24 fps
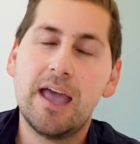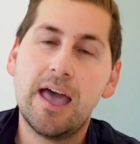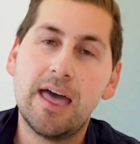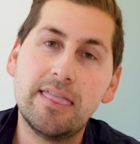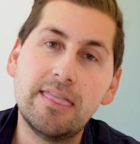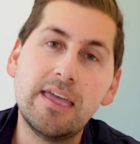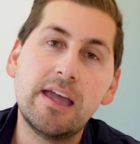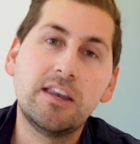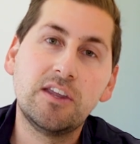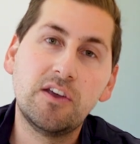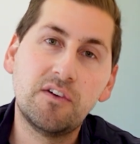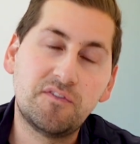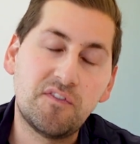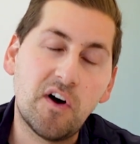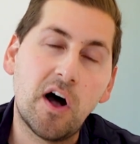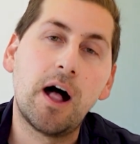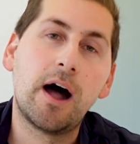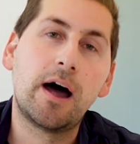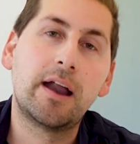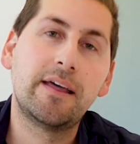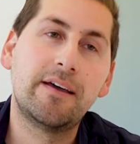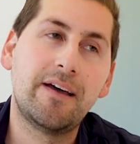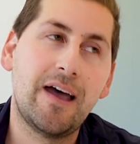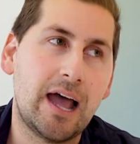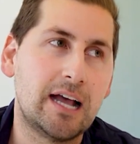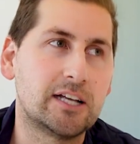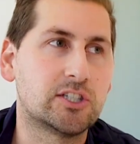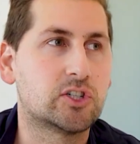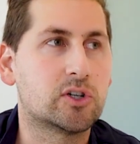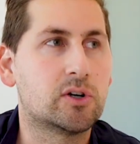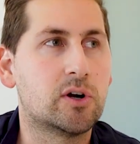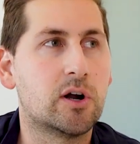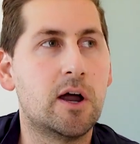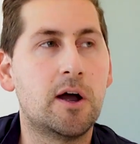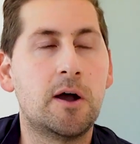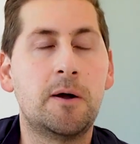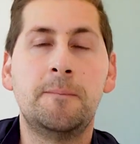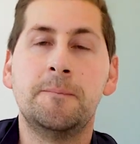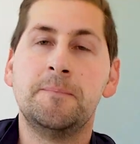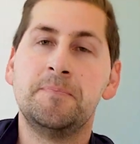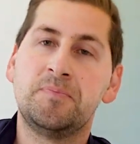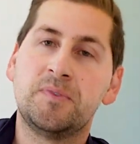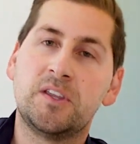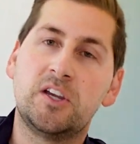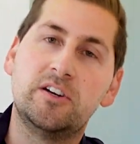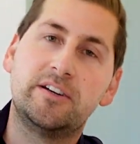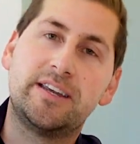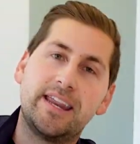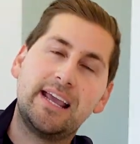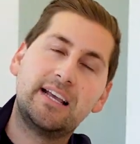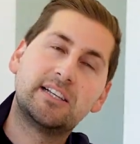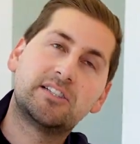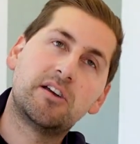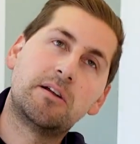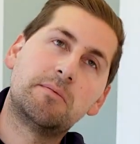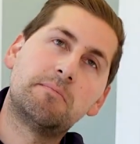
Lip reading: and then you fall out of escrow, your days